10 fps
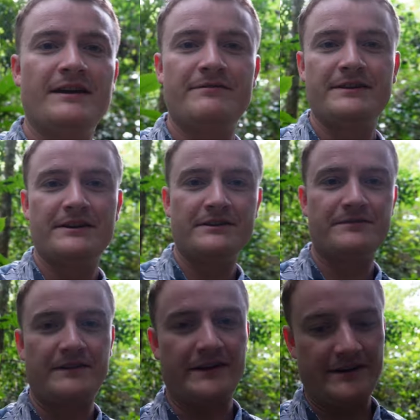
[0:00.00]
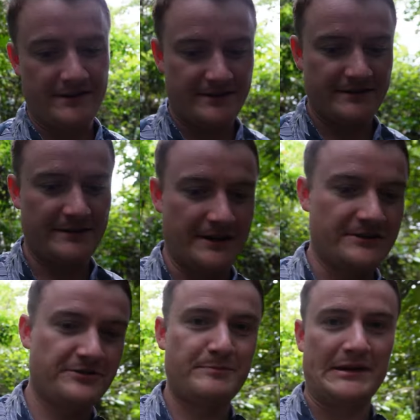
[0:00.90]
If he does find it,
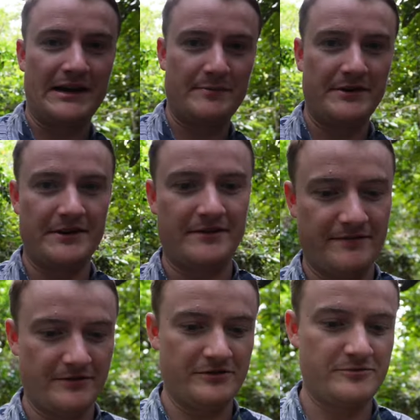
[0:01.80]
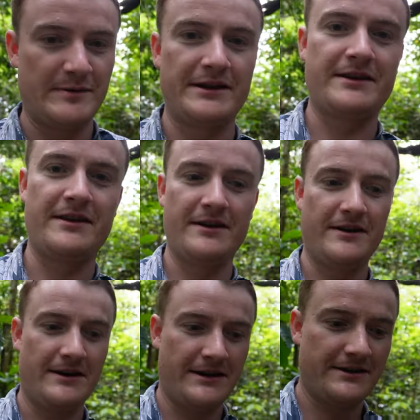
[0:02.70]
I'd just be happy to get the footage back.
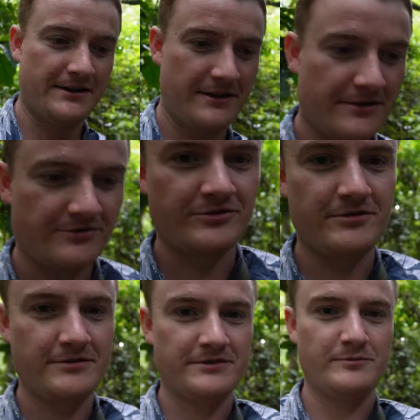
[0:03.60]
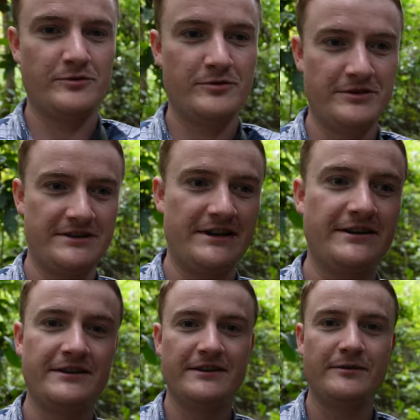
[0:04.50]
I think the drone is more than
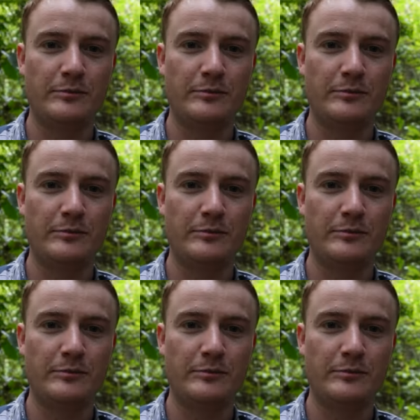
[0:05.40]
dead at this